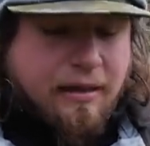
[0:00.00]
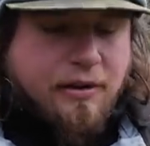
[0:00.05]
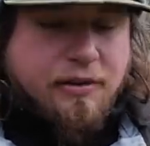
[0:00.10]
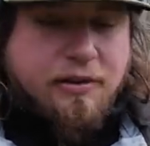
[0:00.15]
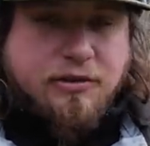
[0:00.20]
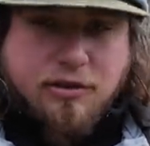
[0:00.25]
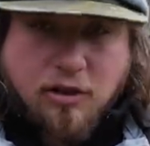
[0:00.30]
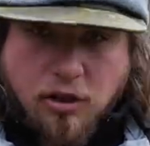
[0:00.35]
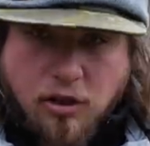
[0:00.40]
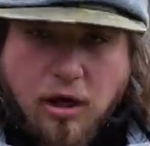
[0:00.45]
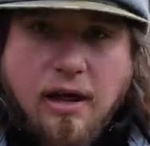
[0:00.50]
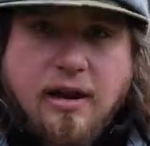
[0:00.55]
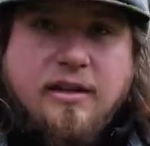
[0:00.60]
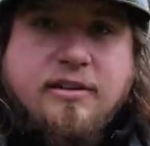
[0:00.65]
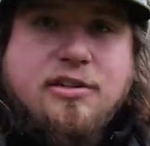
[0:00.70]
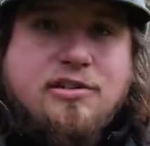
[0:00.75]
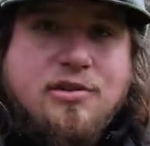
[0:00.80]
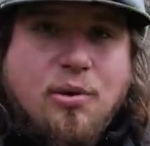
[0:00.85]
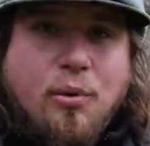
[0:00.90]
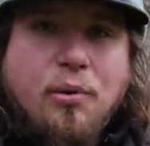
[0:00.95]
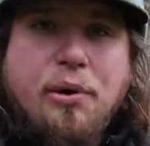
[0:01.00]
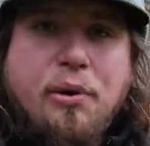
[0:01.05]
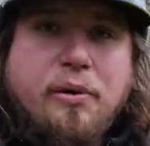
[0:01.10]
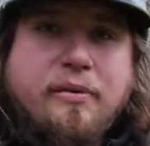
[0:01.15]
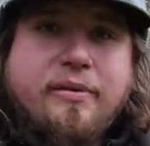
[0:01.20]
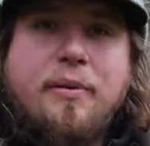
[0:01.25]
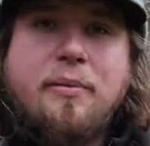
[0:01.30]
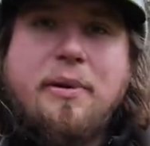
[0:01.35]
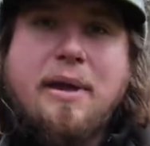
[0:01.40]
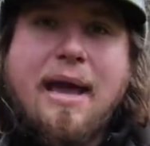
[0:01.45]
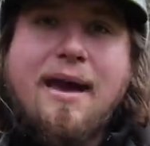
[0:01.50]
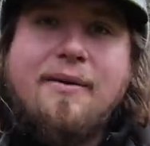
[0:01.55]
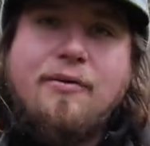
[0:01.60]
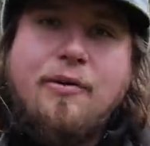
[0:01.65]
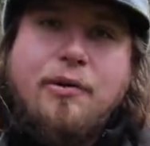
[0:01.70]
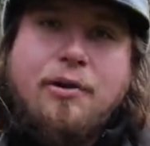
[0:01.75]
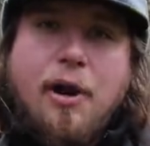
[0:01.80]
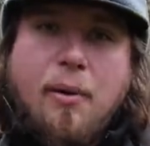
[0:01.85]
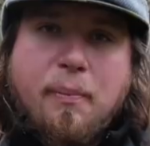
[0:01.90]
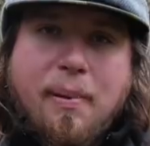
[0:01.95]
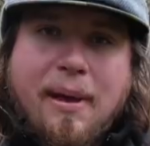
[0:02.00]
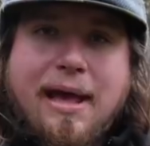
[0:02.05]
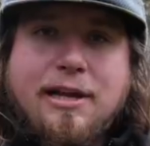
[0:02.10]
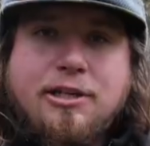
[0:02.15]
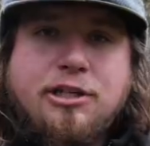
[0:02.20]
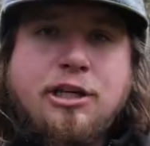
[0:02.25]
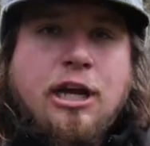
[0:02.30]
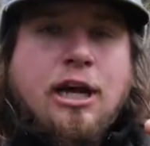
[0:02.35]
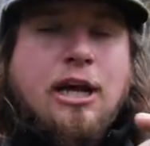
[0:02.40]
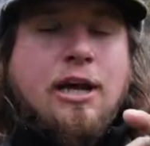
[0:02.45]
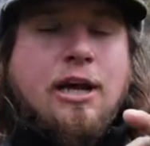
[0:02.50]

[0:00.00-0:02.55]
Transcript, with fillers: There's a lot of tutorials that we have on our page